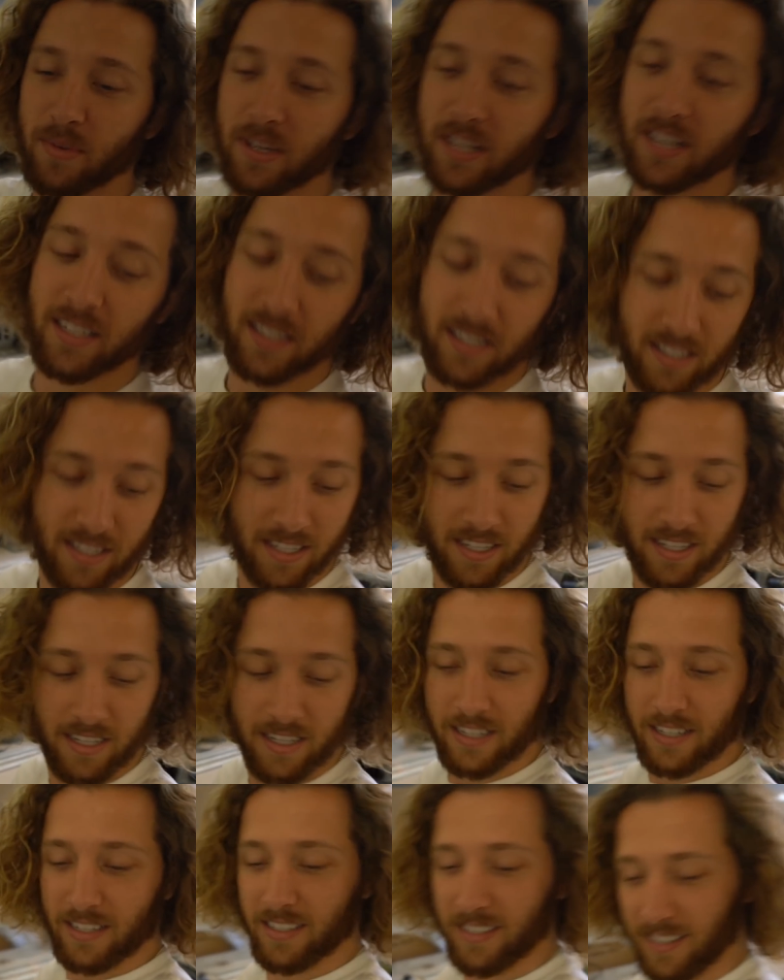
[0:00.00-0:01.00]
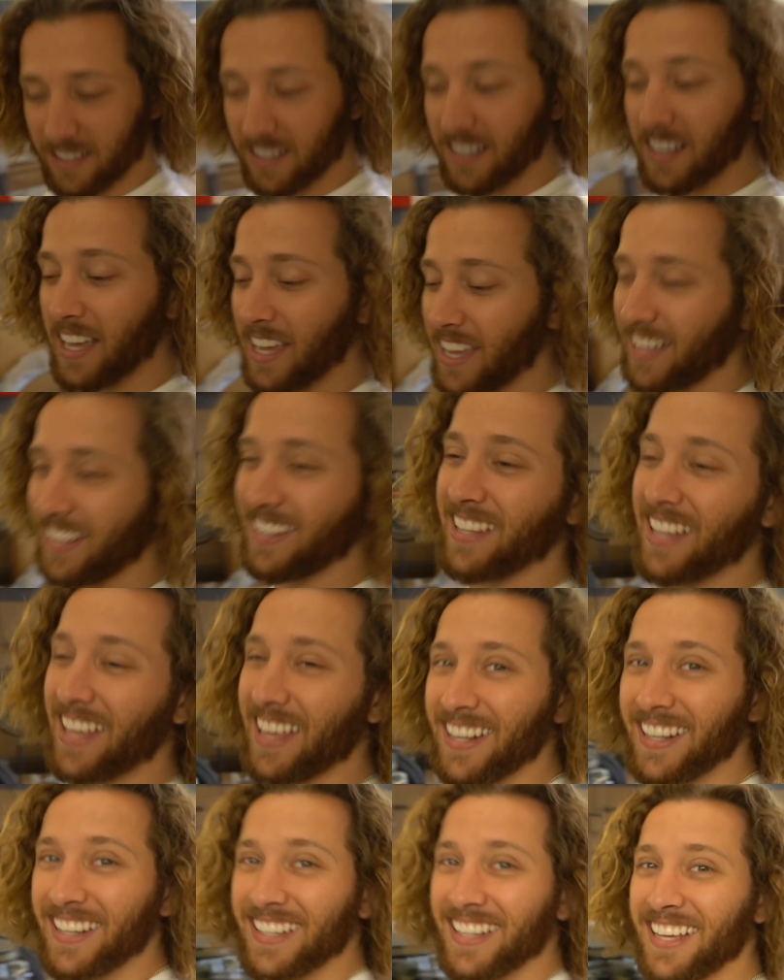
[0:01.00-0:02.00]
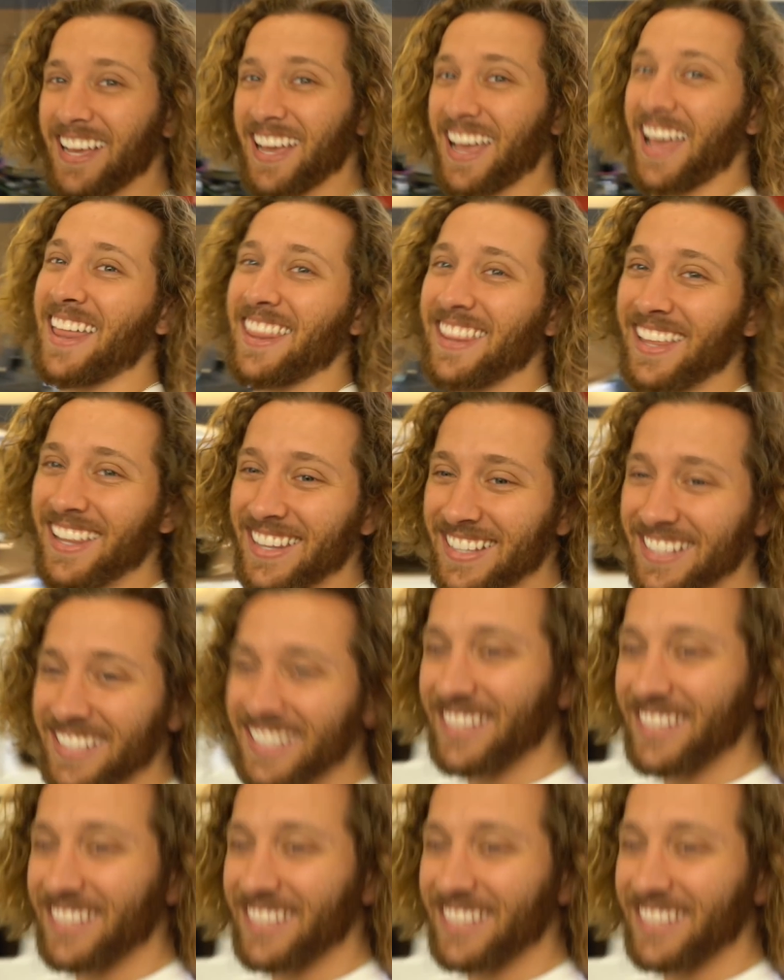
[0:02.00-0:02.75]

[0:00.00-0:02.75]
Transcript: minutes and then